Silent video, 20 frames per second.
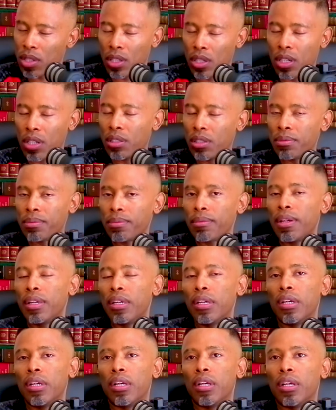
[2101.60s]
the deal.
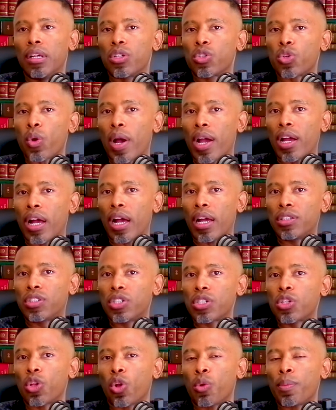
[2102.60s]
So I, I
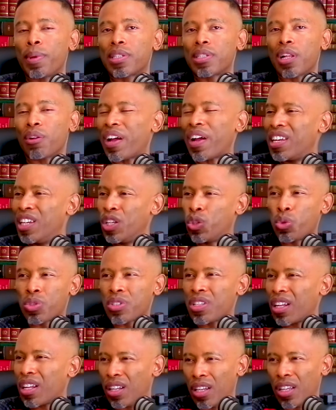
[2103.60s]
just told myself, I need to
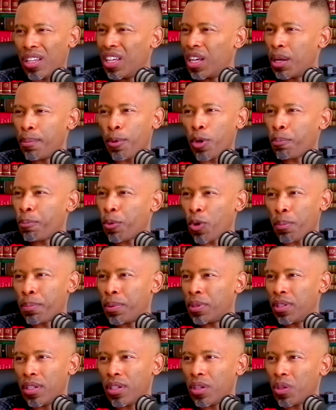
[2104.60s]
start learning about
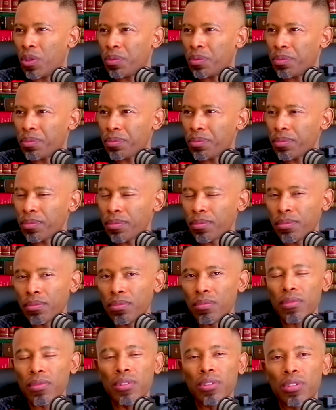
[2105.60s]
property now.
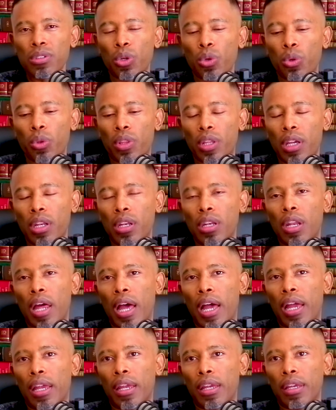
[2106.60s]
So then
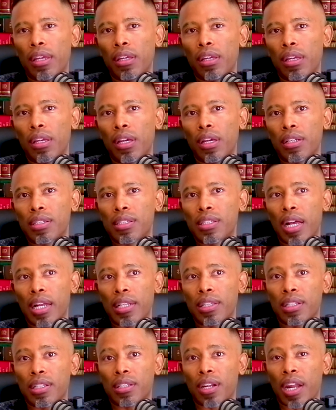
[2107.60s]
I
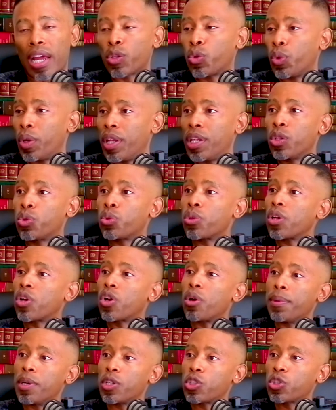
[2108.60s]
started trying to get into the
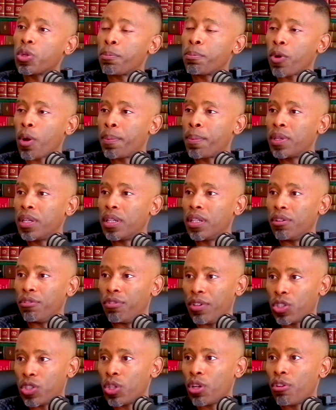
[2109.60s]
commercial property
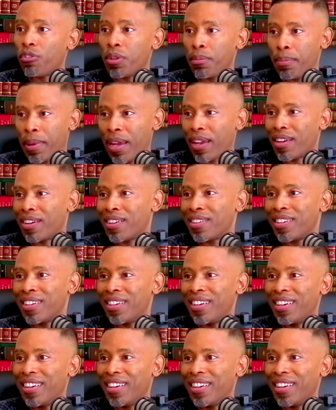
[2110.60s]
division of the bank.